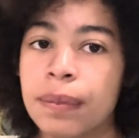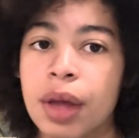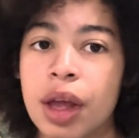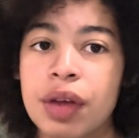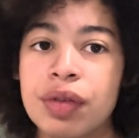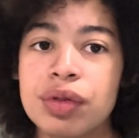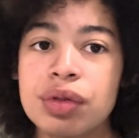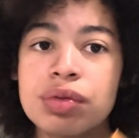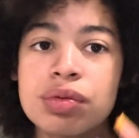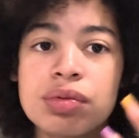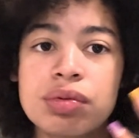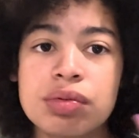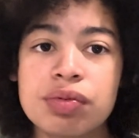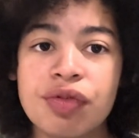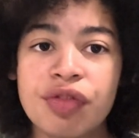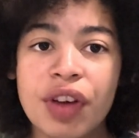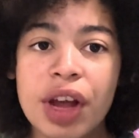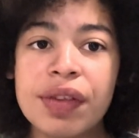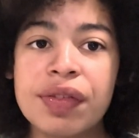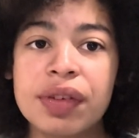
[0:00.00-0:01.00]
If you
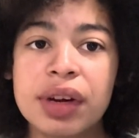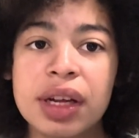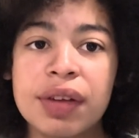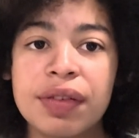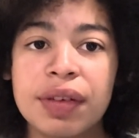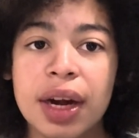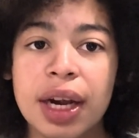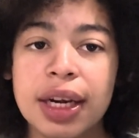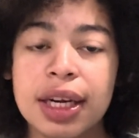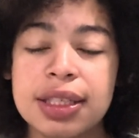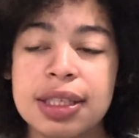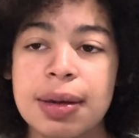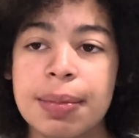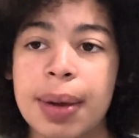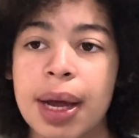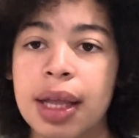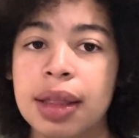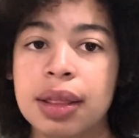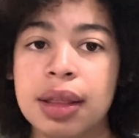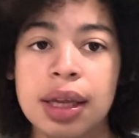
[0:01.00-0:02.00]
faithfully feel like that's a
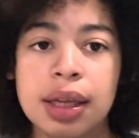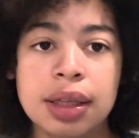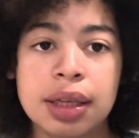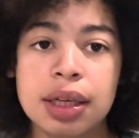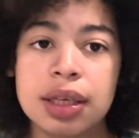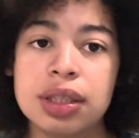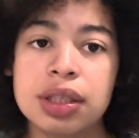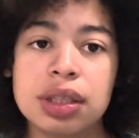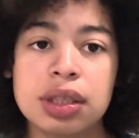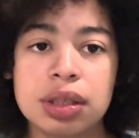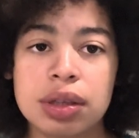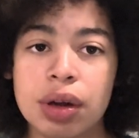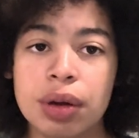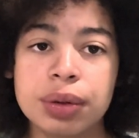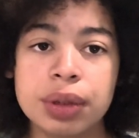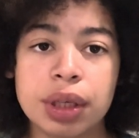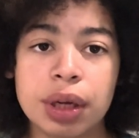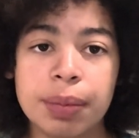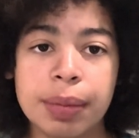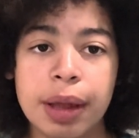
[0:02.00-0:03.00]
bad thing, then it's just
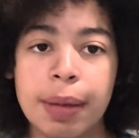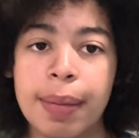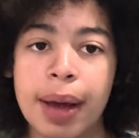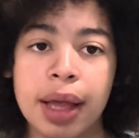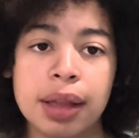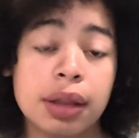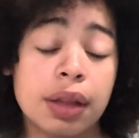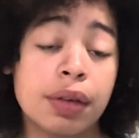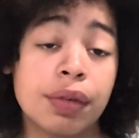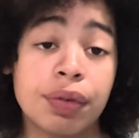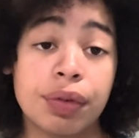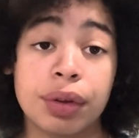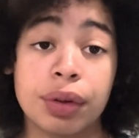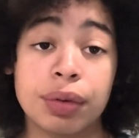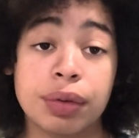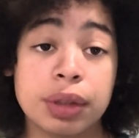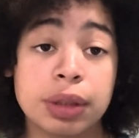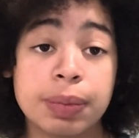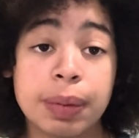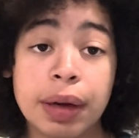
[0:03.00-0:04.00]
always going to be a bad thing for you,
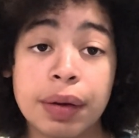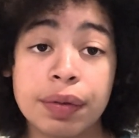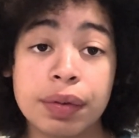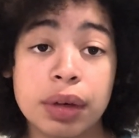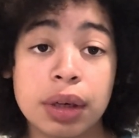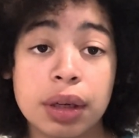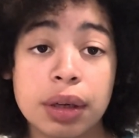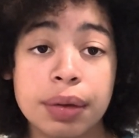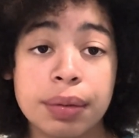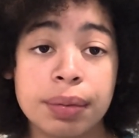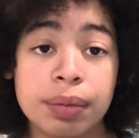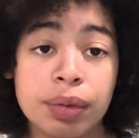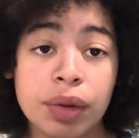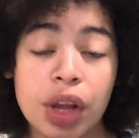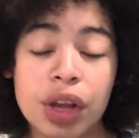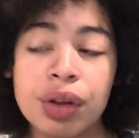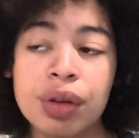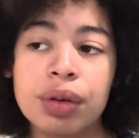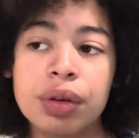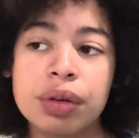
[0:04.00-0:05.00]
respectfully.
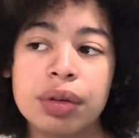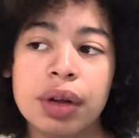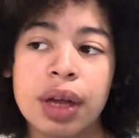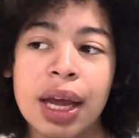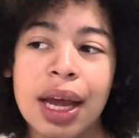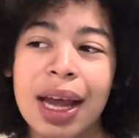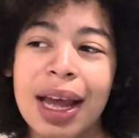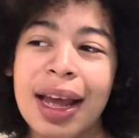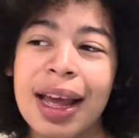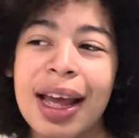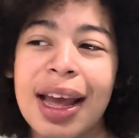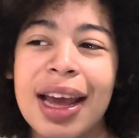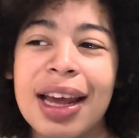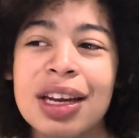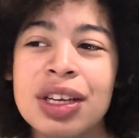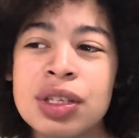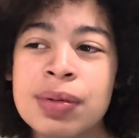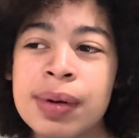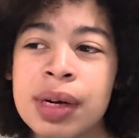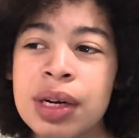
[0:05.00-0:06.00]
And
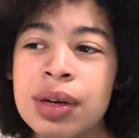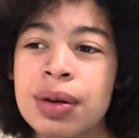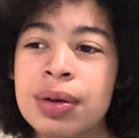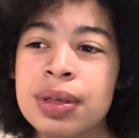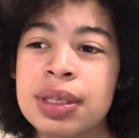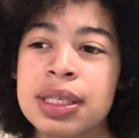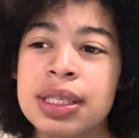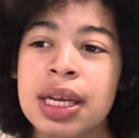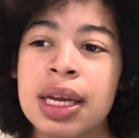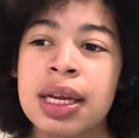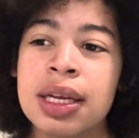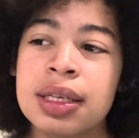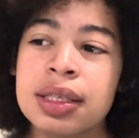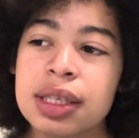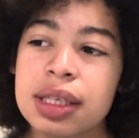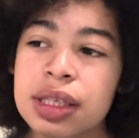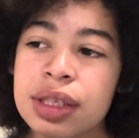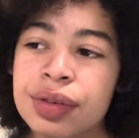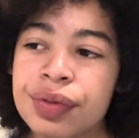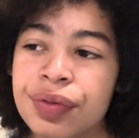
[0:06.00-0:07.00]
it's one of those things,
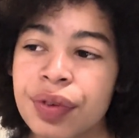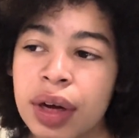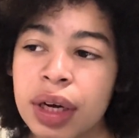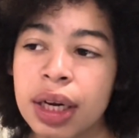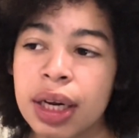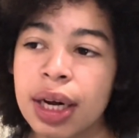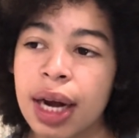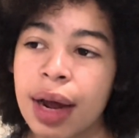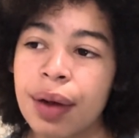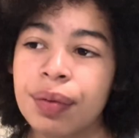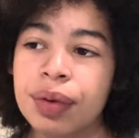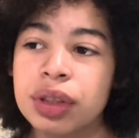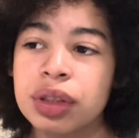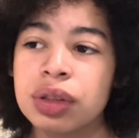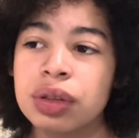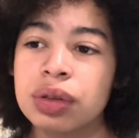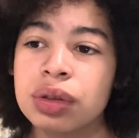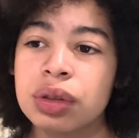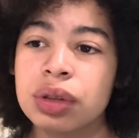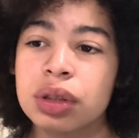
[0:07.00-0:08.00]
it's funny, like once
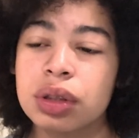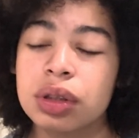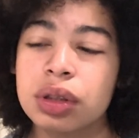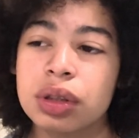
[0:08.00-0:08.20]
you